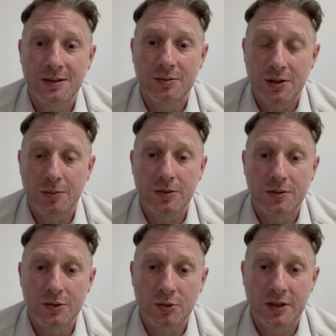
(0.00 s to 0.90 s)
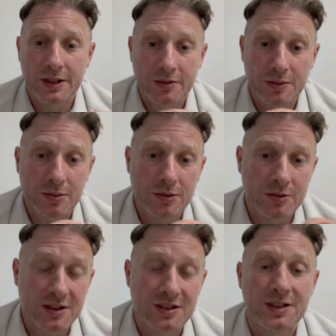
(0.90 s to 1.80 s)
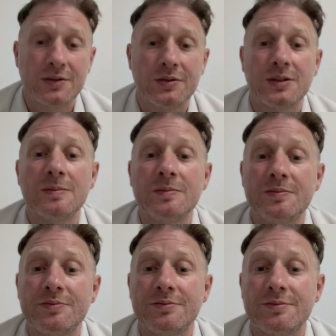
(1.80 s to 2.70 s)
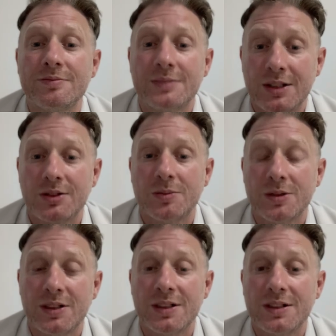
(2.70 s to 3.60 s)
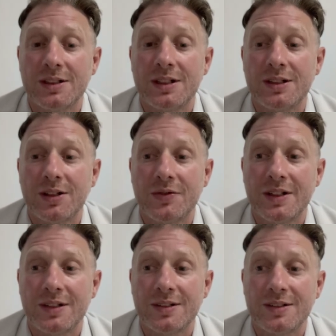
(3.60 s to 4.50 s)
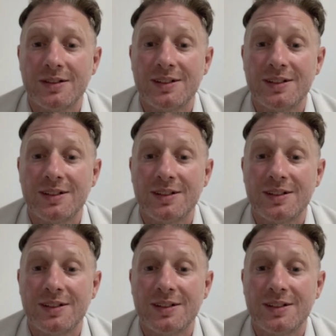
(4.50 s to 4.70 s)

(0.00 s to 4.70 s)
with a grey with a blue underneath it. That was my idea, and I found it